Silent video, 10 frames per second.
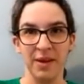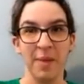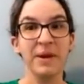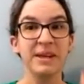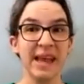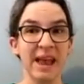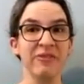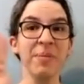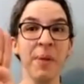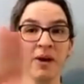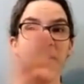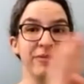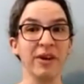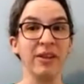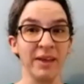Because every part of
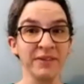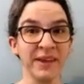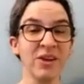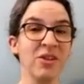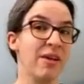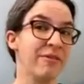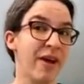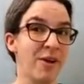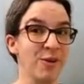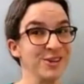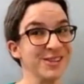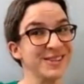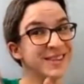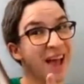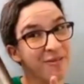our life cycle of our
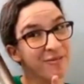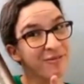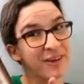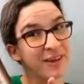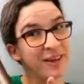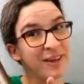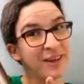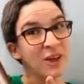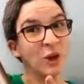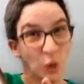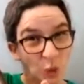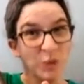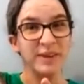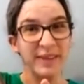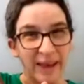stuff
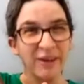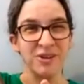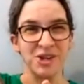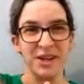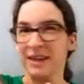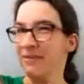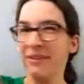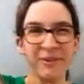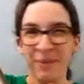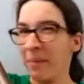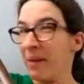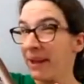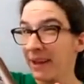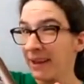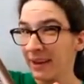uses energy, even if I'm not
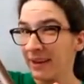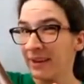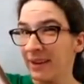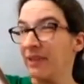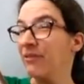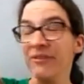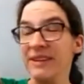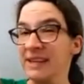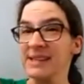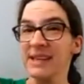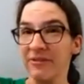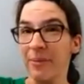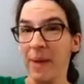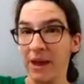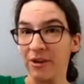plugging it in, even if it doesn't have a
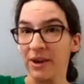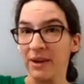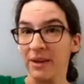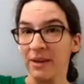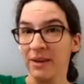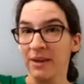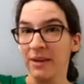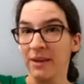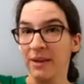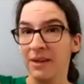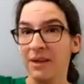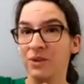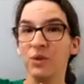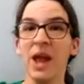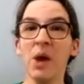battery.
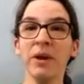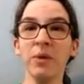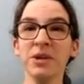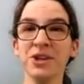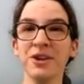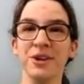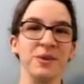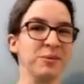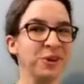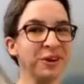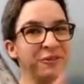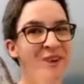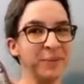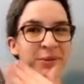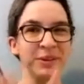So now what I want you to do is we're going to
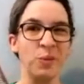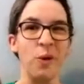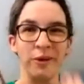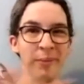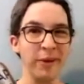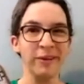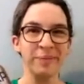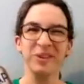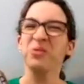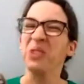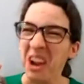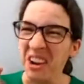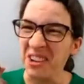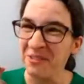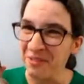forget about this water bottle. It's really
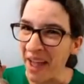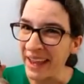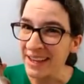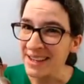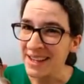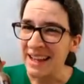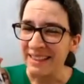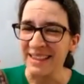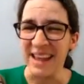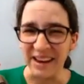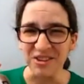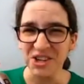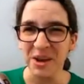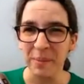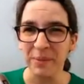hard to find these
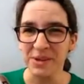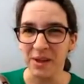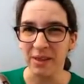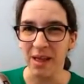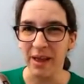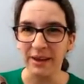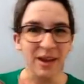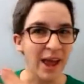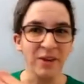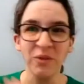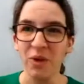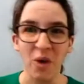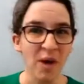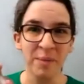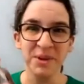energy numbers online. I don't
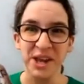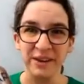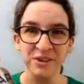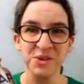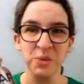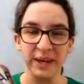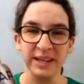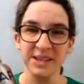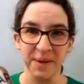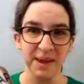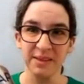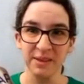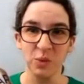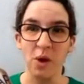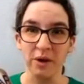know how much energy went into making
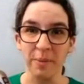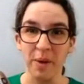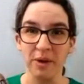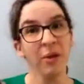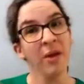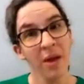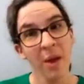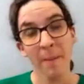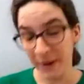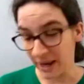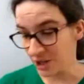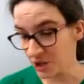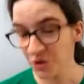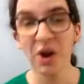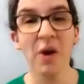this water bottle, but I
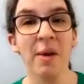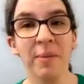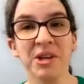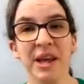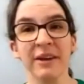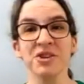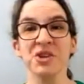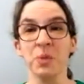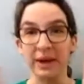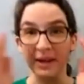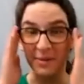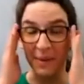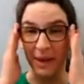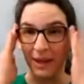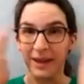do know how much energy went into
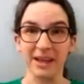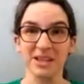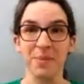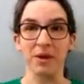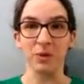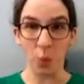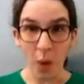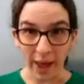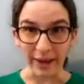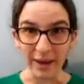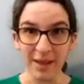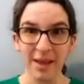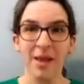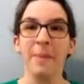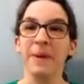making an Xbox One
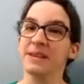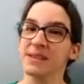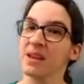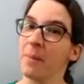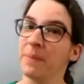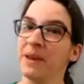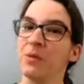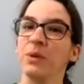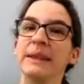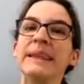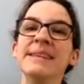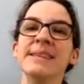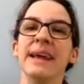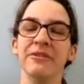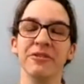because the company released
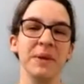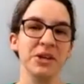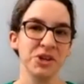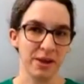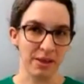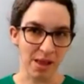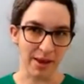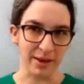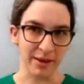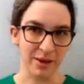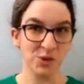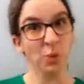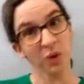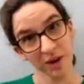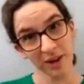that information online. So
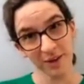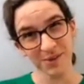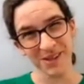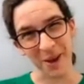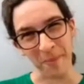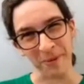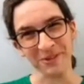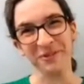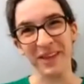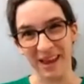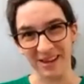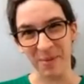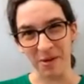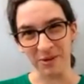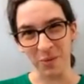we're going to use the numbers for the
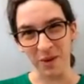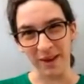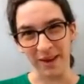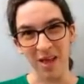Xbox One.